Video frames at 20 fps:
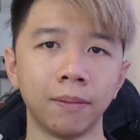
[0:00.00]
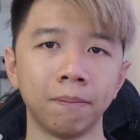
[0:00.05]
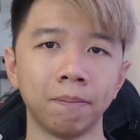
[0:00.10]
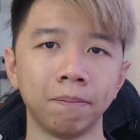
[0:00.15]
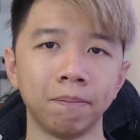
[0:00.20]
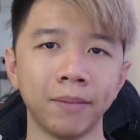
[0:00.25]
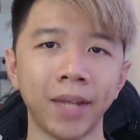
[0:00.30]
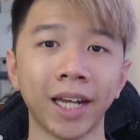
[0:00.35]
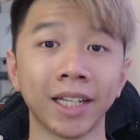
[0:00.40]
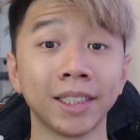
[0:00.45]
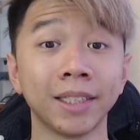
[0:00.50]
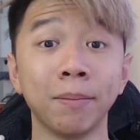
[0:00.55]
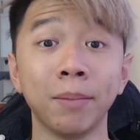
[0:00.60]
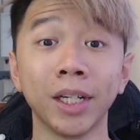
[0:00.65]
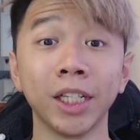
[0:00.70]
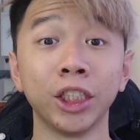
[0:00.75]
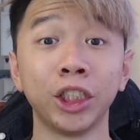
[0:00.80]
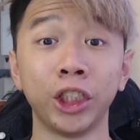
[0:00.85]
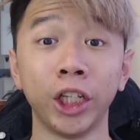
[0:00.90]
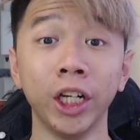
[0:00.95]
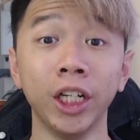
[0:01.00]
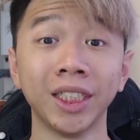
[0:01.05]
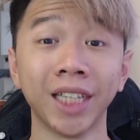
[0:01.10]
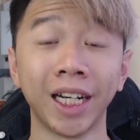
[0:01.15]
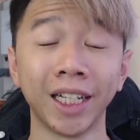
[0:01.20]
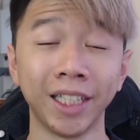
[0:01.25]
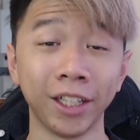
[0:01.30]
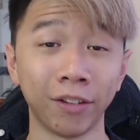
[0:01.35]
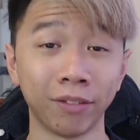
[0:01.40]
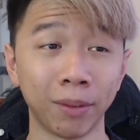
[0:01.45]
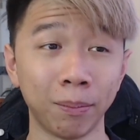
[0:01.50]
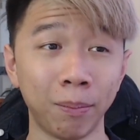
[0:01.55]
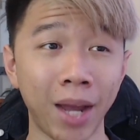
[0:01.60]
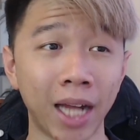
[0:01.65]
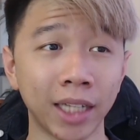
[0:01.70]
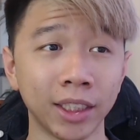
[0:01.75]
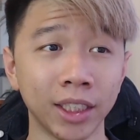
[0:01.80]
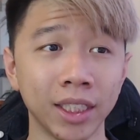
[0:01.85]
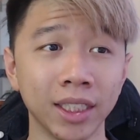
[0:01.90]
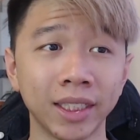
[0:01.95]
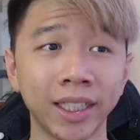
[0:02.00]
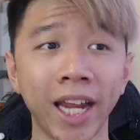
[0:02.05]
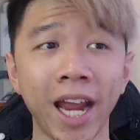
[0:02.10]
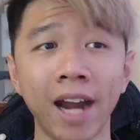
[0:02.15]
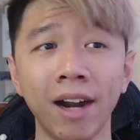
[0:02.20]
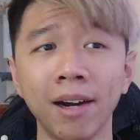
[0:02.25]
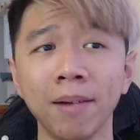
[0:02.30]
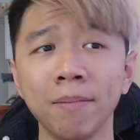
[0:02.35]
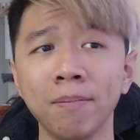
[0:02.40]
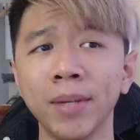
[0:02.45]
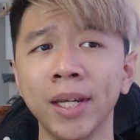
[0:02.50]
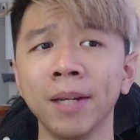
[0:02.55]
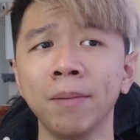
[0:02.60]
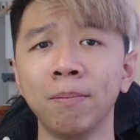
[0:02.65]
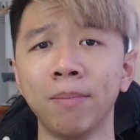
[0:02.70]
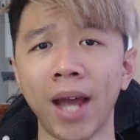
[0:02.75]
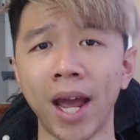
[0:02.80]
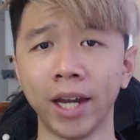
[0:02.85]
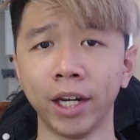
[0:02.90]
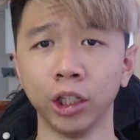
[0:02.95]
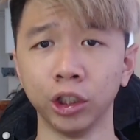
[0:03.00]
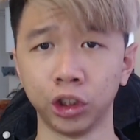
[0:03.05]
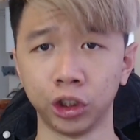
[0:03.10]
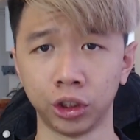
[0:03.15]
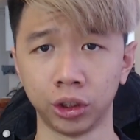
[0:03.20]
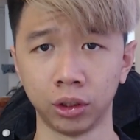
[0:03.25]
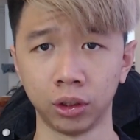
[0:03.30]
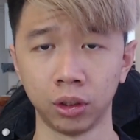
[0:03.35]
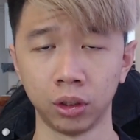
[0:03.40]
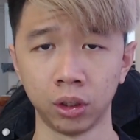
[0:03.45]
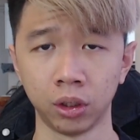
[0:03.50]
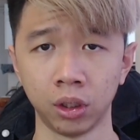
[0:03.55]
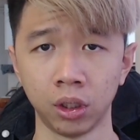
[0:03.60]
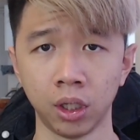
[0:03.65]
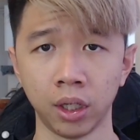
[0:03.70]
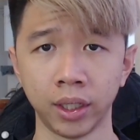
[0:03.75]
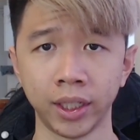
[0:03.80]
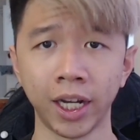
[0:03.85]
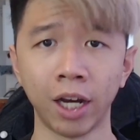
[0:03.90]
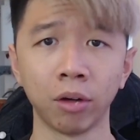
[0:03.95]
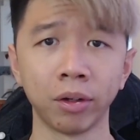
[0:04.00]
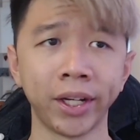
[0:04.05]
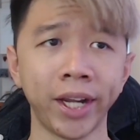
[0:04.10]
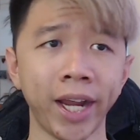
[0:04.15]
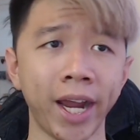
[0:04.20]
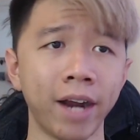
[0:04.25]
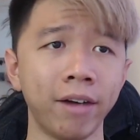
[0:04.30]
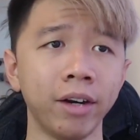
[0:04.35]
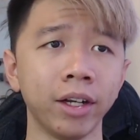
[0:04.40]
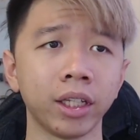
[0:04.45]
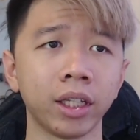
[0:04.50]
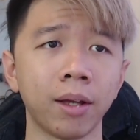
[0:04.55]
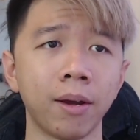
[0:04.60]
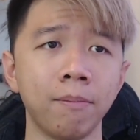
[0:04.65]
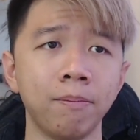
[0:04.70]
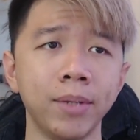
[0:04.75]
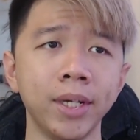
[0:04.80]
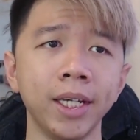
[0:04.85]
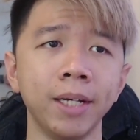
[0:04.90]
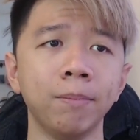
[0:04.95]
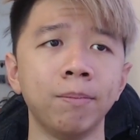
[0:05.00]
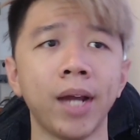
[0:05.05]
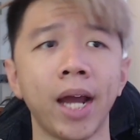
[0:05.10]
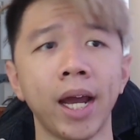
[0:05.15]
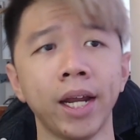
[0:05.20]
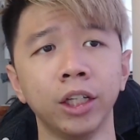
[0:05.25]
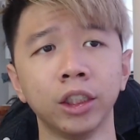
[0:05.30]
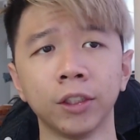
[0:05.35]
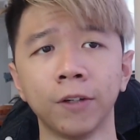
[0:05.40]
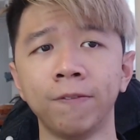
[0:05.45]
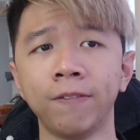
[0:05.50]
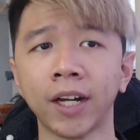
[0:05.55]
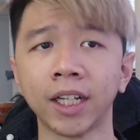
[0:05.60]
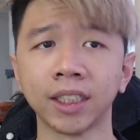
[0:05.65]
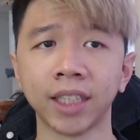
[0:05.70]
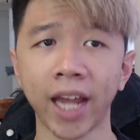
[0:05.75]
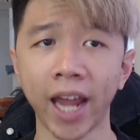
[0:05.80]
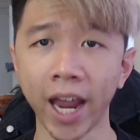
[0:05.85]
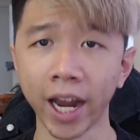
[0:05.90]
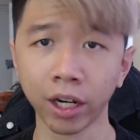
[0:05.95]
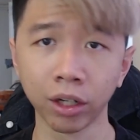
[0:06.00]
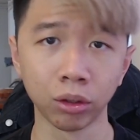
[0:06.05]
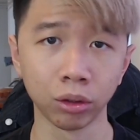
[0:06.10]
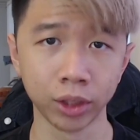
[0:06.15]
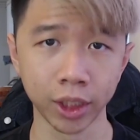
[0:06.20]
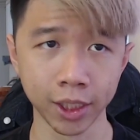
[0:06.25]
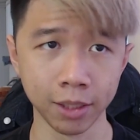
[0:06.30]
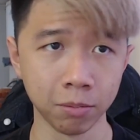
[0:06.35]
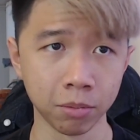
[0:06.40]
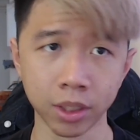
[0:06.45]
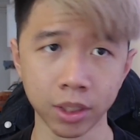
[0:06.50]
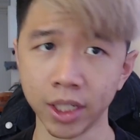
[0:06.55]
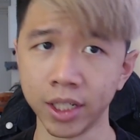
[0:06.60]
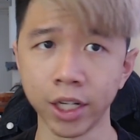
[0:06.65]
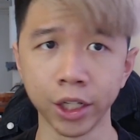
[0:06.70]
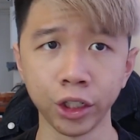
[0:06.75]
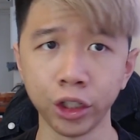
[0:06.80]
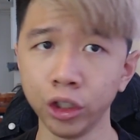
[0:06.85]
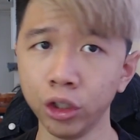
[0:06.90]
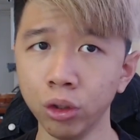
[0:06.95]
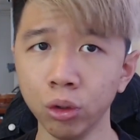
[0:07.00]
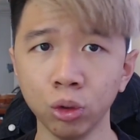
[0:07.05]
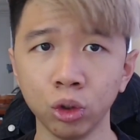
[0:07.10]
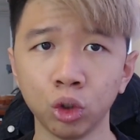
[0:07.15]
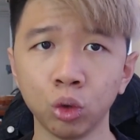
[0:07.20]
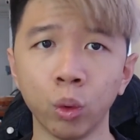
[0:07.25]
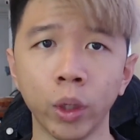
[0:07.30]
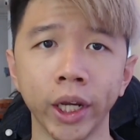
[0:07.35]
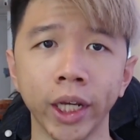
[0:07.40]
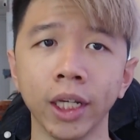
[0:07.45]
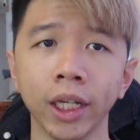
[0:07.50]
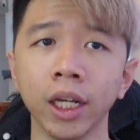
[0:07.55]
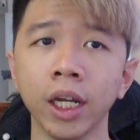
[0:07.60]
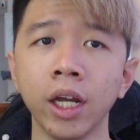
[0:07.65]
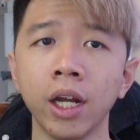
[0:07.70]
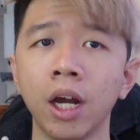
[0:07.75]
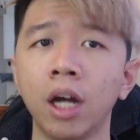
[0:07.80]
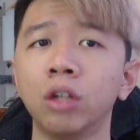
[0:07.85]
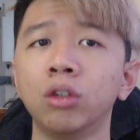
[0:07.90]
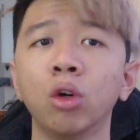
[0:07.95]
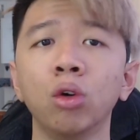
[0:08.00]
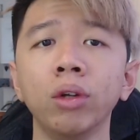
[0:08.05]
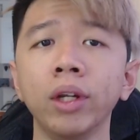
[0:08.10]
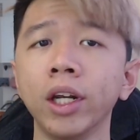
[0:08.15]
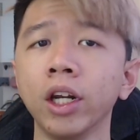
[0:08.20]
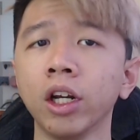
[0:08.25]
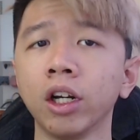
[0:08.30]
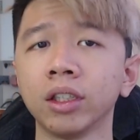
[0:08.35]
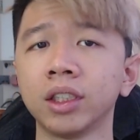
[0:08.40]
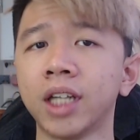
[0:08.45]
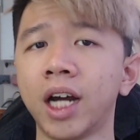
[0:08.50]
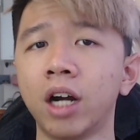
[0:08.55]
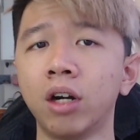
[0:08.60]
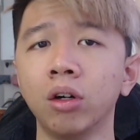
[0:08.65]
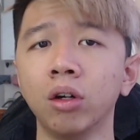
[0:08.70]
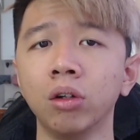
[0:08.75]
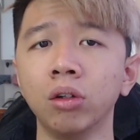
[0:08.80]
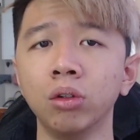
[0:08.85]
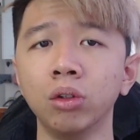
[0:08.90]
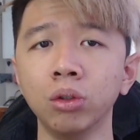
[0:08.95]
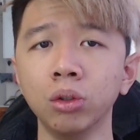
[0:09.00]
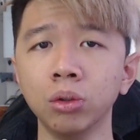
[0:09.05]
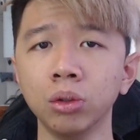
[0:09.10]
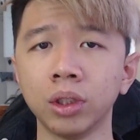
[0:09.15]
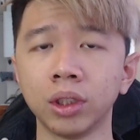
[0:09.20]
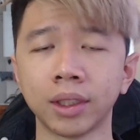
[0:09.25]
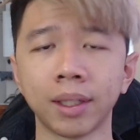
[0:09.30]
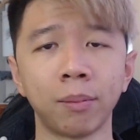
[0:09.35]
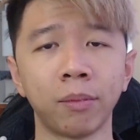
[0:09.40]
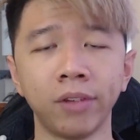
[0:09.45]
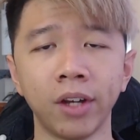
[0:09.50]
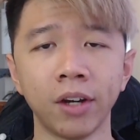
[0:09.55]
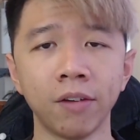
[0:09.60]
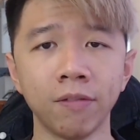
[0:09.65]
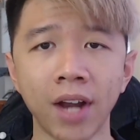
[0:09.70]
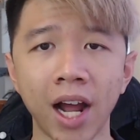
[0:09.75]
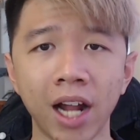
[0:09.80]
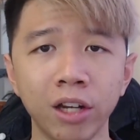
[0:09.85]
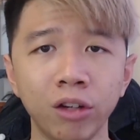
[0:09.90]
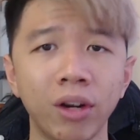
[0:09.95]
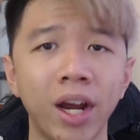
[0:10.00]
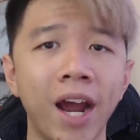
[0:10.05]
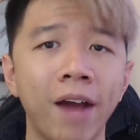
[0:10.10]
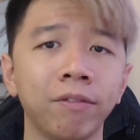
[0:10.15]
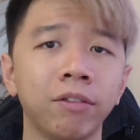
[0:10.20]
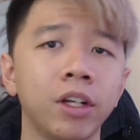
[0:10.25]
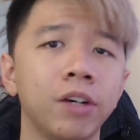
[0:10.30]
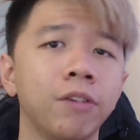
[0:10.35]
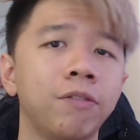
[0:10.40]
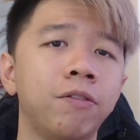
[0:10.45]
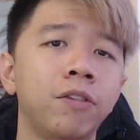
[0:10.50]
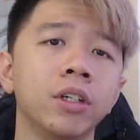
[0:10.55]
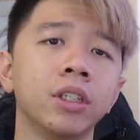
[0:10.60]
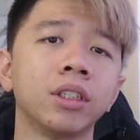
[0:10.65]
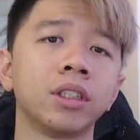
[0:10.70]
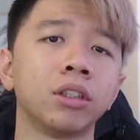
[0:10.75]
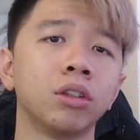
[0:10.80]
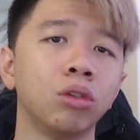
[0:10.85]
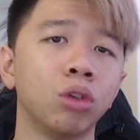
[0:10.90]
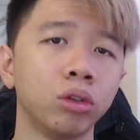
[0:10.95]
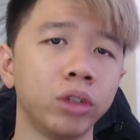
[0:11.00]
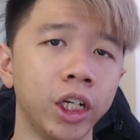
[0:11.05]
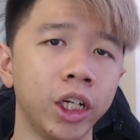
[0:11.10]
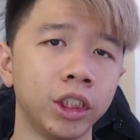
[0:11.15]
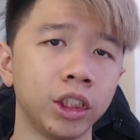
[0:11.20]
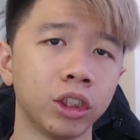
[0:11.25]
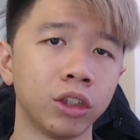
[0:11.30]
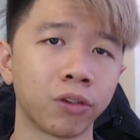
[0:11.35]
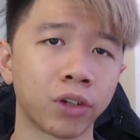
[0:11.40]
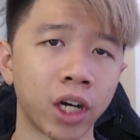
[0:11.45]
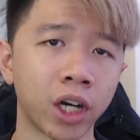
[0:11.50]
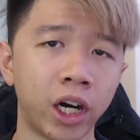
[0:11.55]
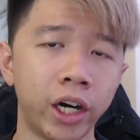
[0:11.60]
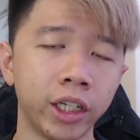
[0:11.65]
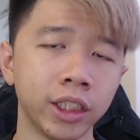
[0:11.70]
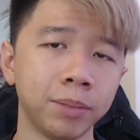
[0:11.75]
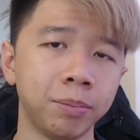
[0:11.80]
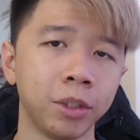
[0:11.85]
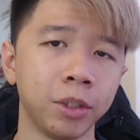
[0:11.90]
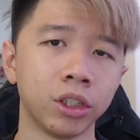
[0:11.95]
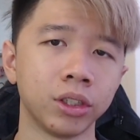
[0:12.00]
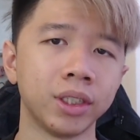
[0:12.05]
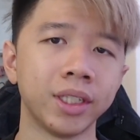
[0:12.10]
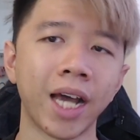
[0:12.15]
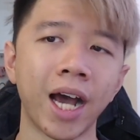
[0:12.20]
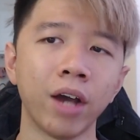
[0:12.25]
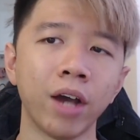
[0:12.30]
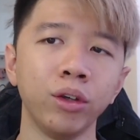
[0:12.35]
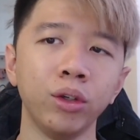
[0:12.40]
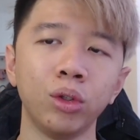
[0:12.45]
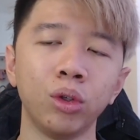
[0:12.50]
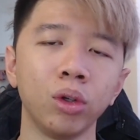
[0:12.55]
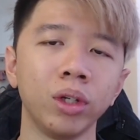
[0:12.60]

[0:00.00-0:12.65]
Next, the biggest change I think of the patch is Carrot being banished. Now, Carrot being banished affects aggro teams in a huge way. Ronin and Kotaro lose some of their value after the first rotation of cards because now you don't